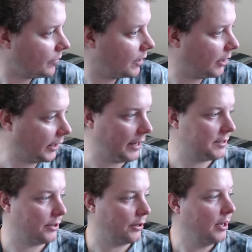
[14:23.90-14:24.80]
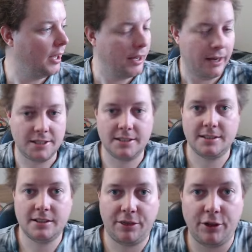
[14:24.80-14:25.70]
Okay, so
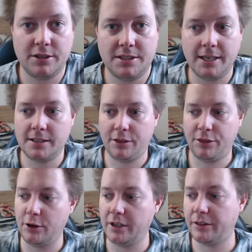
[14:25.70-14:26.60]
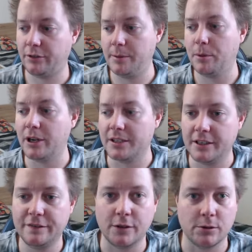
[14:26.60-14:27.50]
it's set to 33 by
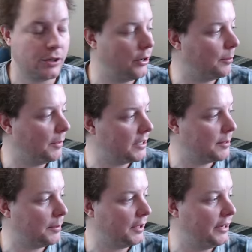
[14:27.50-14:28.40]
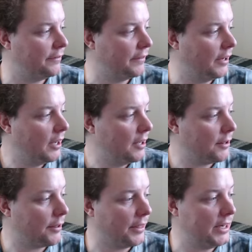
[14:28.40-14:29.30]
default. So I'm led to believe
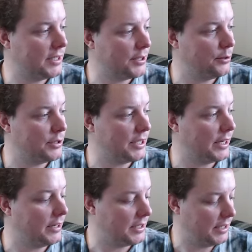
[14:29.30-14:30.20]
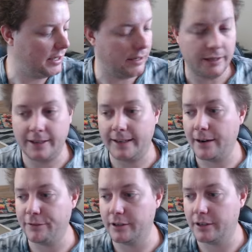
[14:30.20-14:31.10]
that these 2 settings here
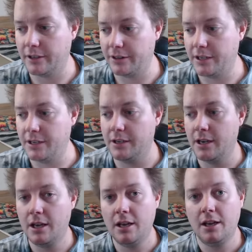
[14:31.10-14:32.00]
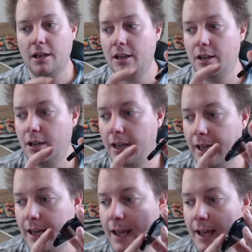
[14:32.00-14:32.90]
govern the
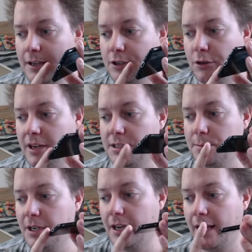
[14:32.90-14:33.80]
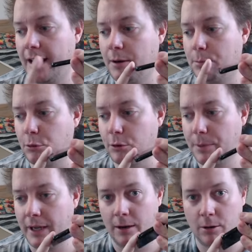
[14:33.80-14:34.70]
transmit output
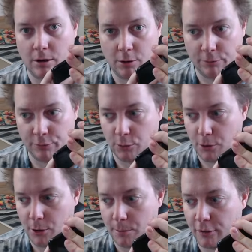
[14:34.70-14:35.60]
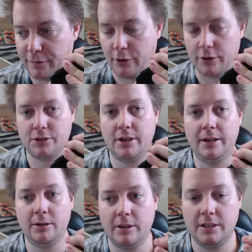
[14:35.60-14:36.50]
power of your mobile phone. So
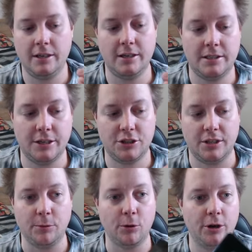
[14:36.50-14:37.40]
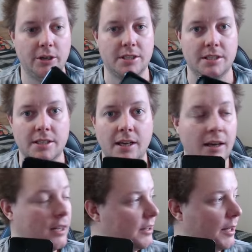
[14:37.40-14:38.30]
how it essentially works is
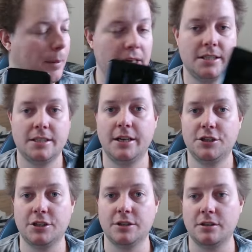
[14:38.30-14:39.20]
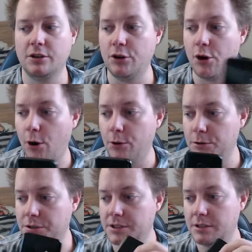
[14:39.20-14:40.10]
the base station
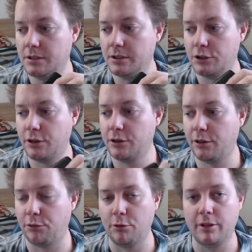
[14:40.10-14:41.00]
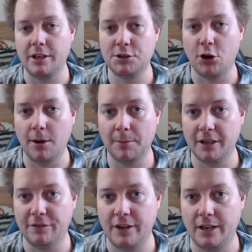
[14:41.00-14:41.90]
knows through the timing
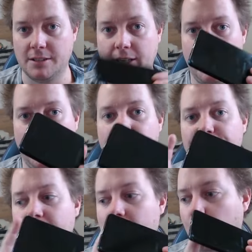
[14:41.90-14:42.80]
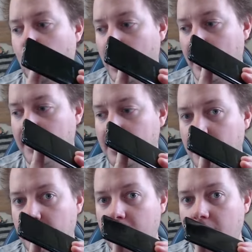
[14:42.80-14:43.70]
advance how far away
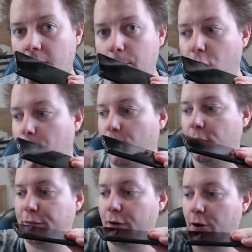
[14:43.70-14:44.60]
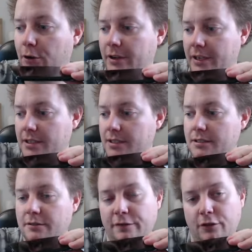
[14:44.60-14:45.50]
a mobile phone
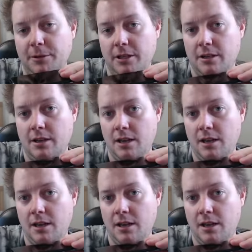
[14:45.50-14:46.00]
is from it.